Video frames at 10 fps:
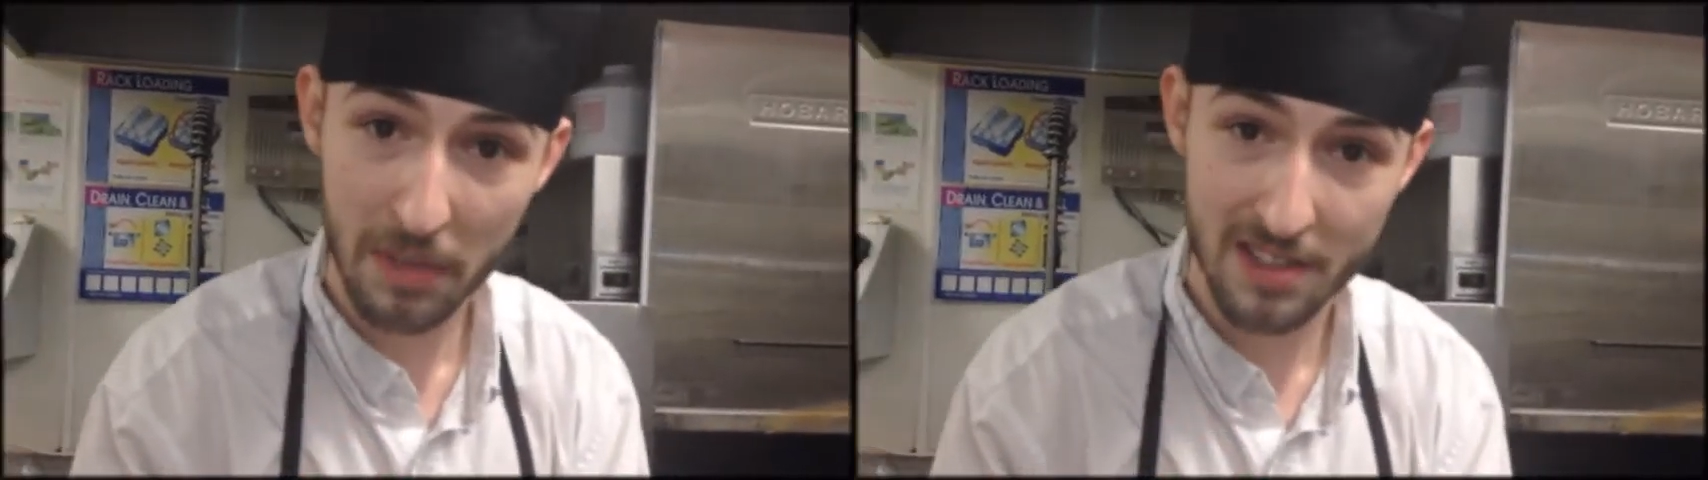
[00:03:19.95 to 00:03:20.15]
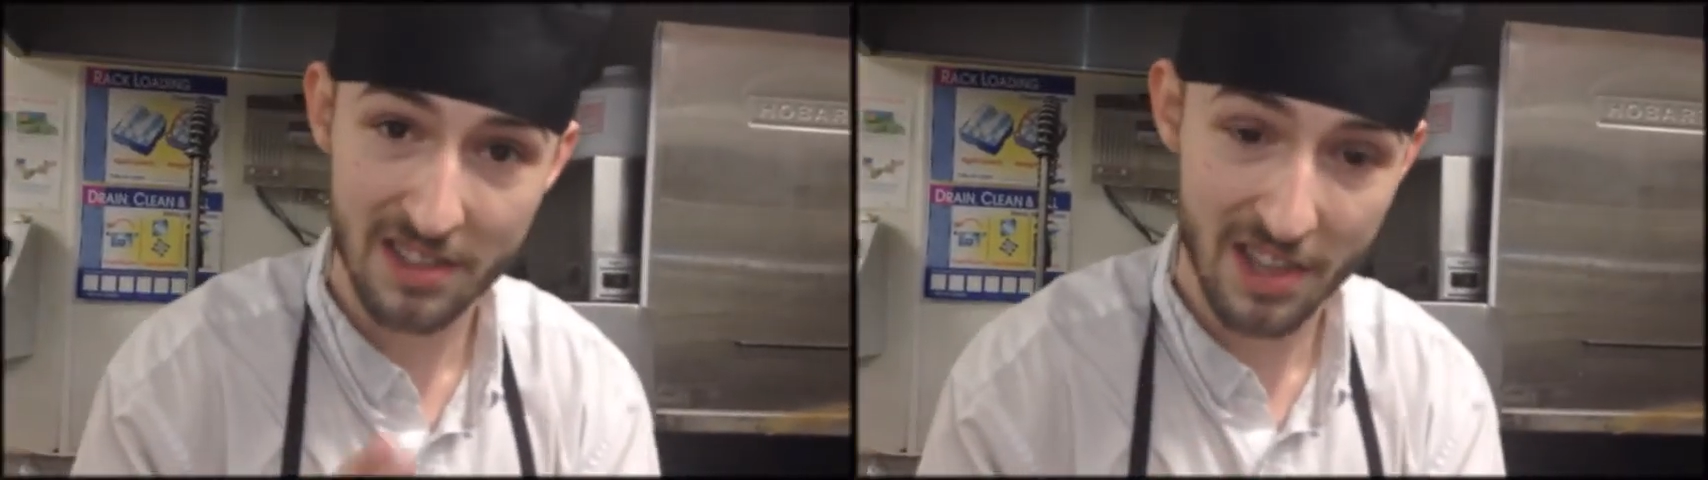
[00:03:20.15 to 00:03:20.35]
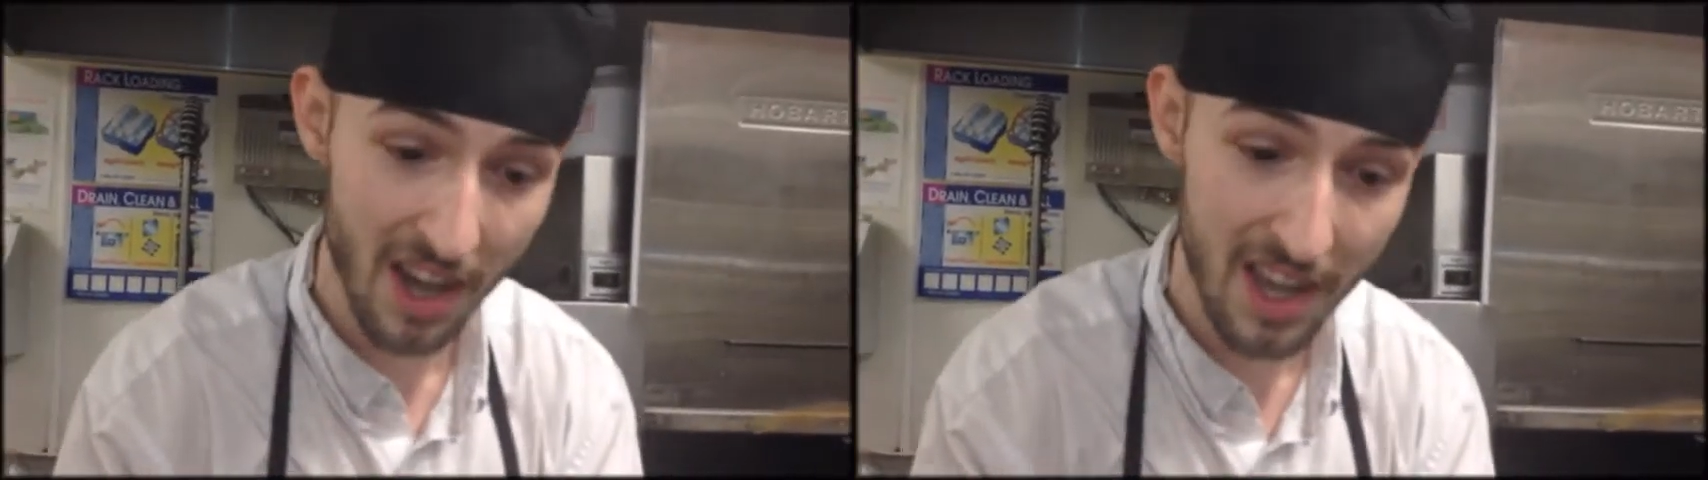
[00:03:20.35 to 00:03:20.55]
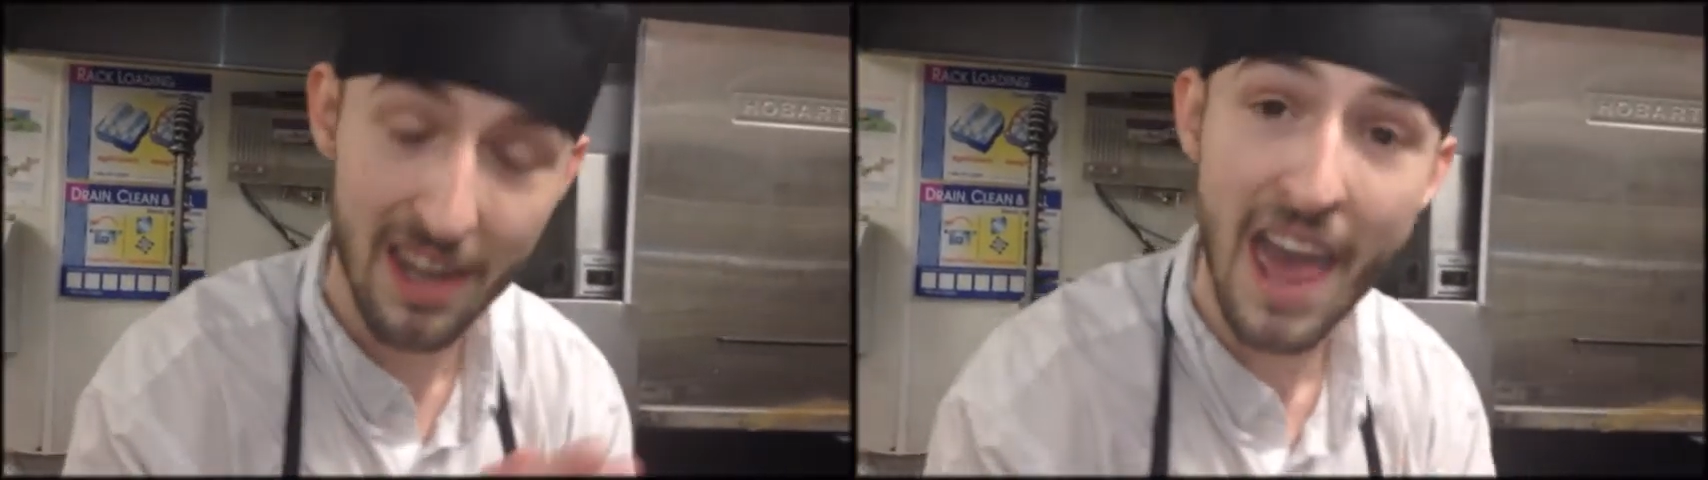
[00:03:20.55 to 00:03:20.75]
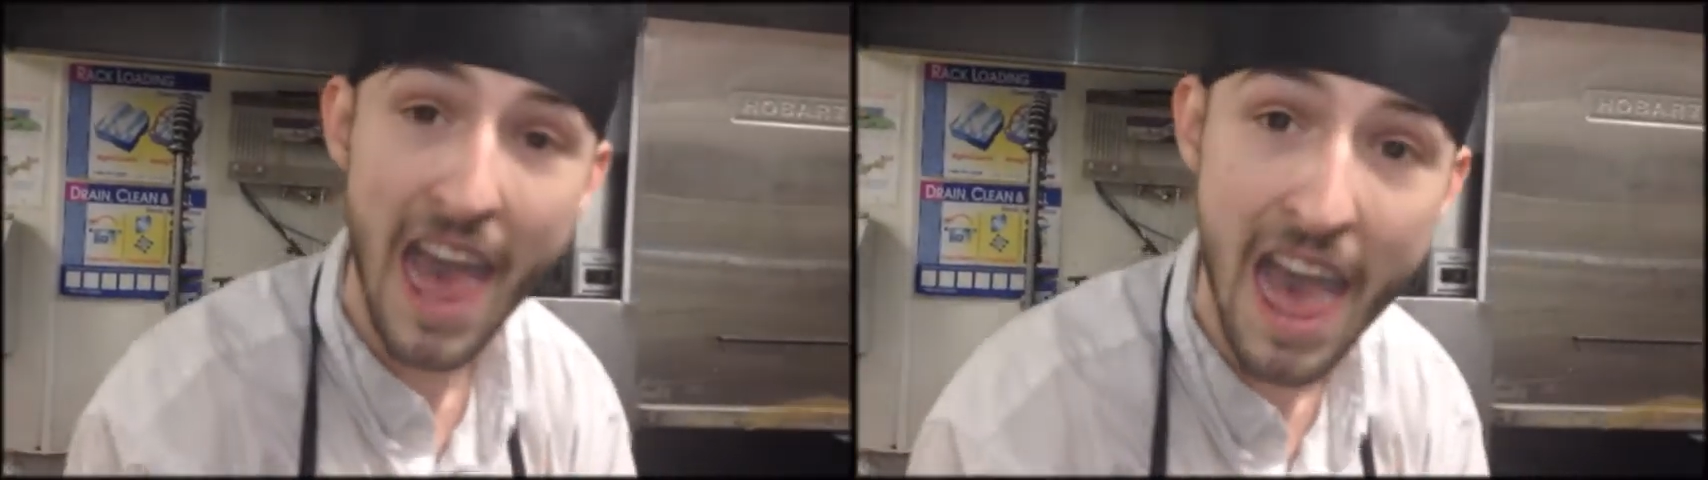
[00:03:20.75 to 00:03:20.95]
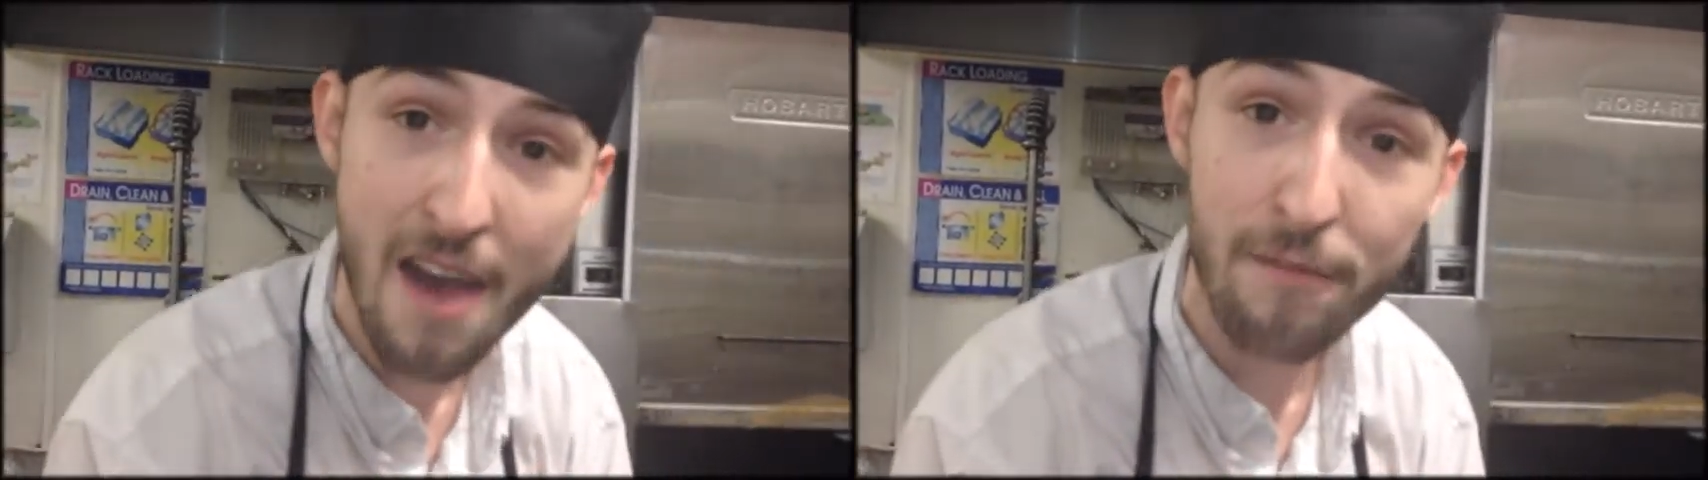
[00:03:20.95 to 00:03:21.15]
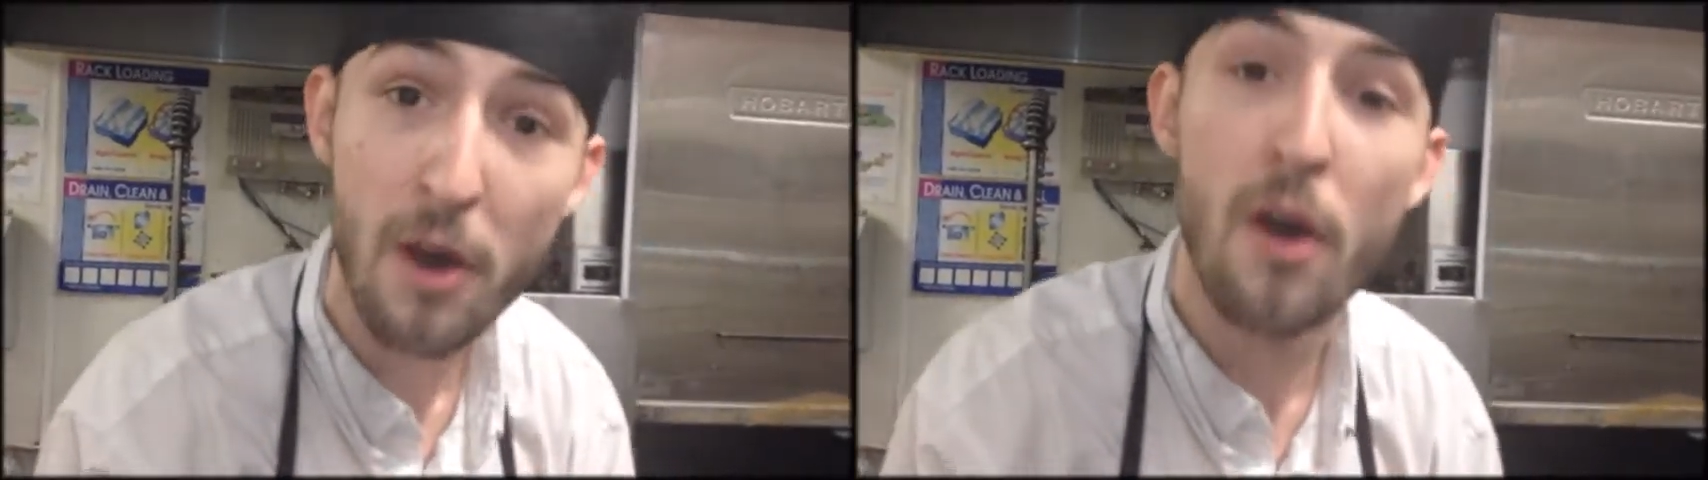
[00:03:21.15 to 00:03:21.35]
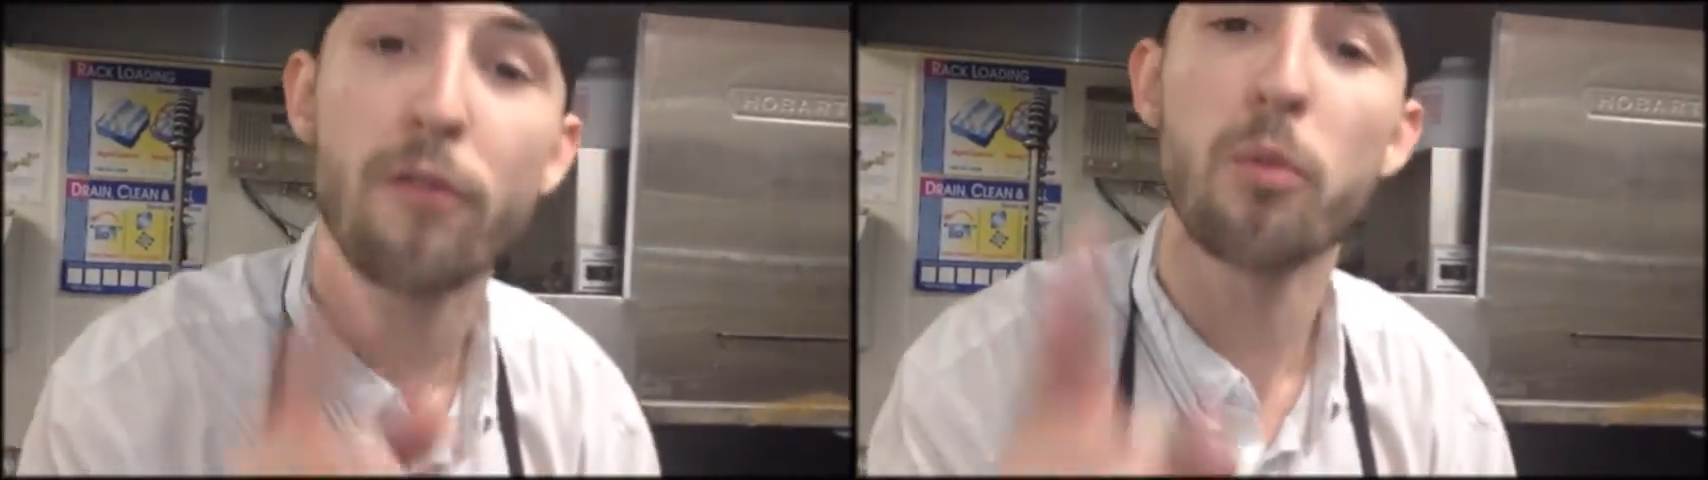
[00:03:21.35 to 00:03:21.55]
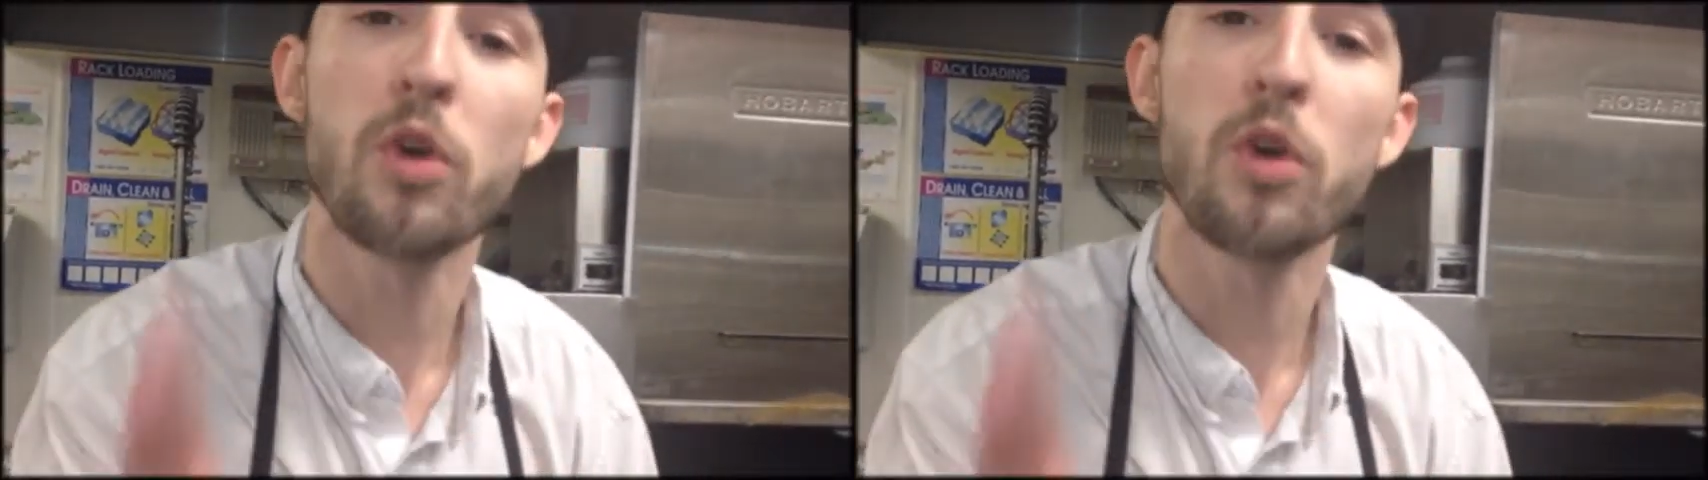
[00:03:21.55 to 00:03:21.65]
gets cut in half from